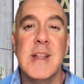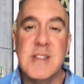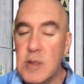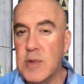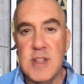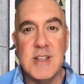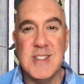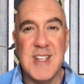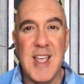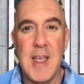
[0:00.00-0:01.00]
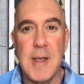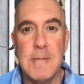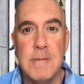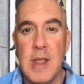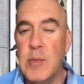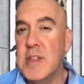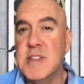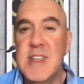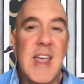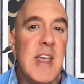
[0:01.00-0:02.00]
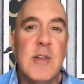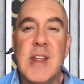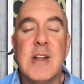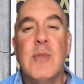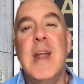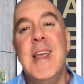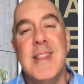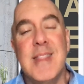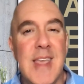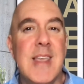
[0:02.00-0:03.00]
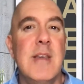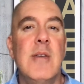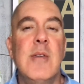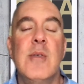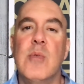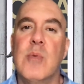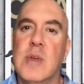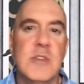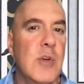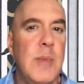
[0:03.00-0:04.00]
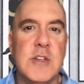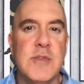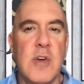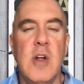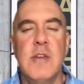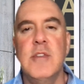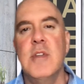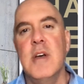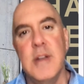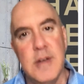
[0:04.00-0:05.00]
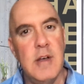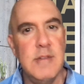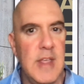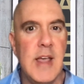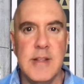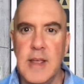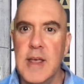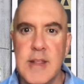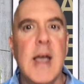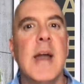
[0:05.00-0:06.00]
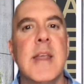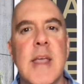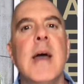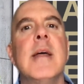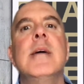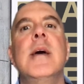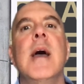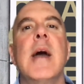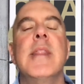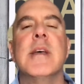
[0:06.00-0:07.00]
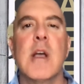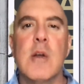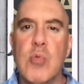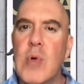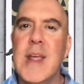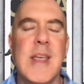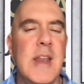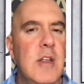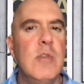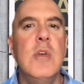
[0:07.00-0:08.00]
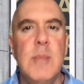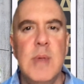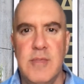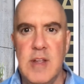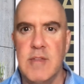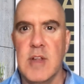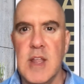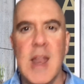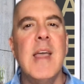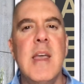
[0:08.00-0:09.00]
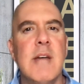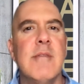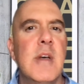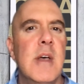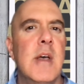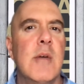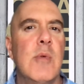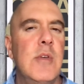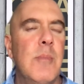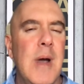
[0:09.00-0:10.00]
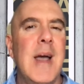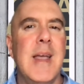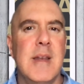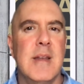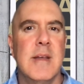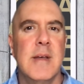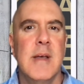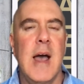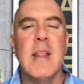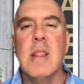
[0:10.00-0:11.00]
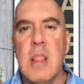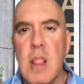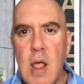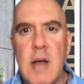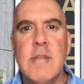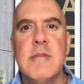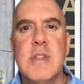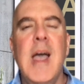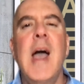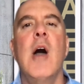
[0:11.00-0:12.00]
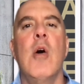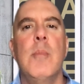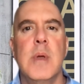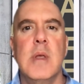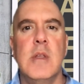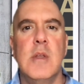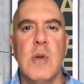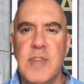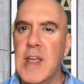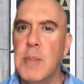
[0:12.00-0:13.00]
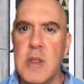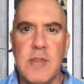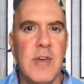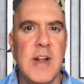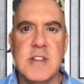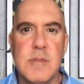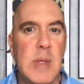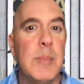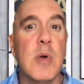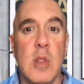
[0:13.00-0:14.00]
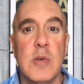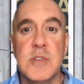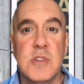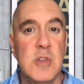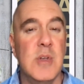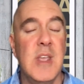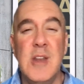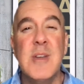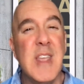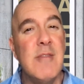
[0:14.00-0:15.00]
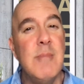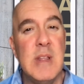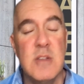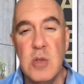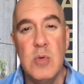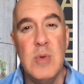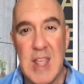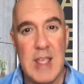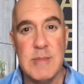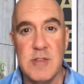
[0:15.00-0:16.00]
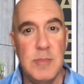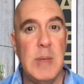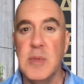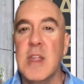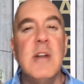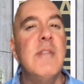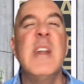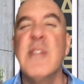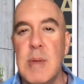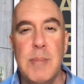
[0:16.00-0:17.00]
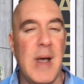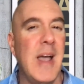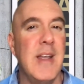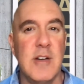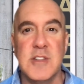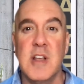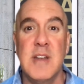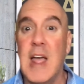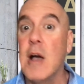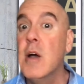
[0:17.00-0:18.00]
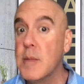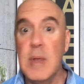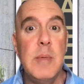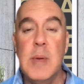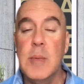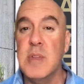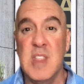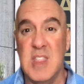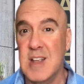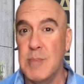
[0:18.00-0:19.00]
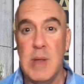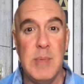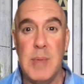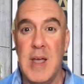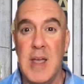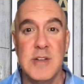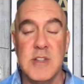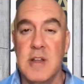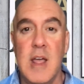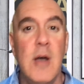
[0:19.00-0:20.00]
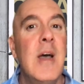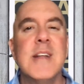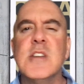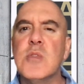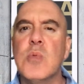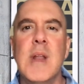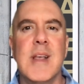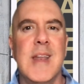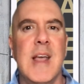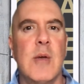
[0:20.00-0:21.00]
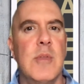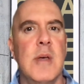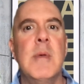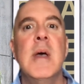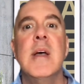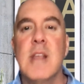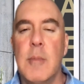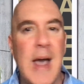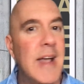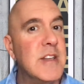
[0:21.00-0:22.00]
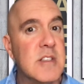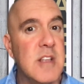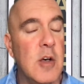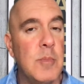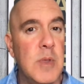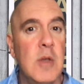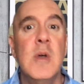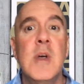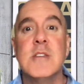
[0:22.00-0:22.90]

And see what they say. And when they say, yeah, you did great, thank you so much for all of you done, all of that, yada, yada, yada. And they go, great, can you do me a favor? Would you mind? I'd love to help your family, your friends, the people closest to you. Can you give me two names of people? They don't even have to be buying or selling now. Maybe people that you think might be buying or selling now. Just want to connect with them. Tell them, I just help you.